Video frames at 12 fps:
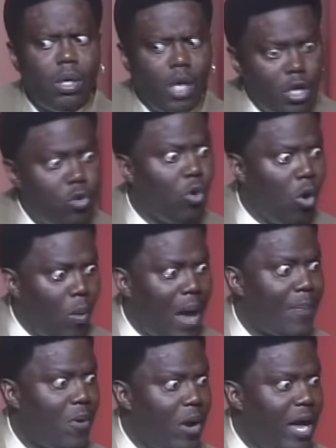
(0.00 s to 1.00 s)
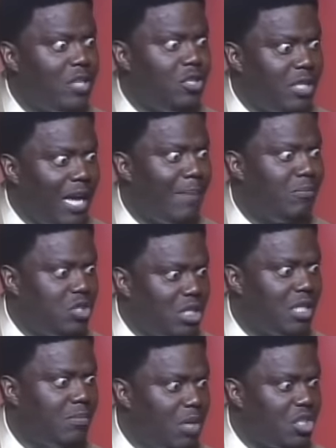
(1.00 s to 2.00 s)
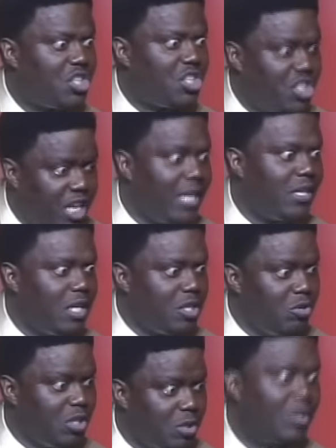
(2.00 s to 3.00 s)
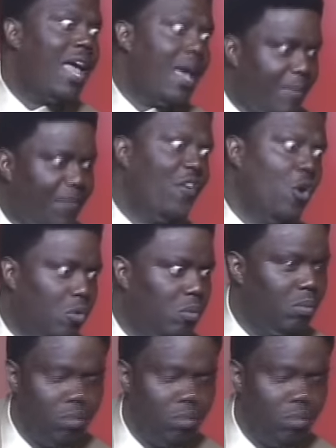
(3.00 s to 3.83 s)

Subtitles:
And you go wipe your ass, you got just as much shit that you just had before.